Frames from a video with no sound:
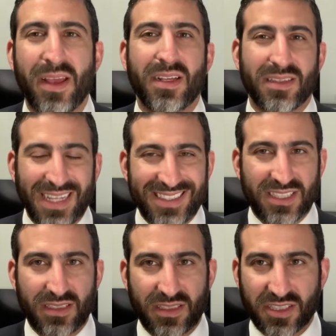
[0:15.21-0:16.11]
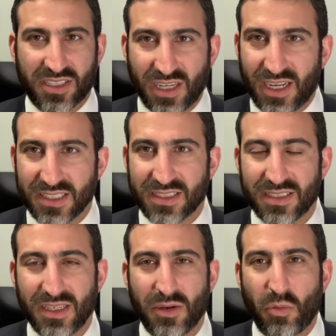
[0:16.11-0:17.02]
let's discuss
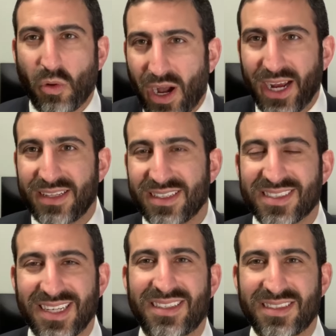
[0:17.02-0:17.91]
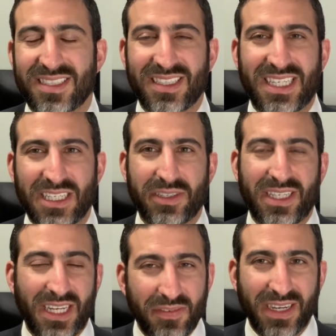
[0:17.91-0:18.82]
why this sentencing hearing
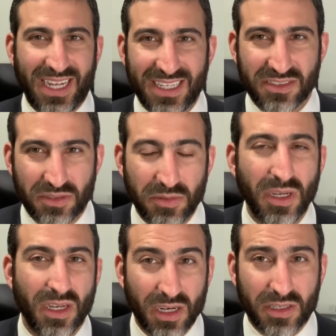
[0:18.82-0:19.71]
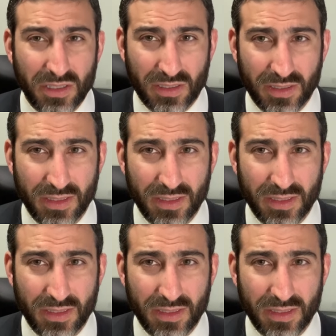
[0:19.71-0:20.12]
even has to occur.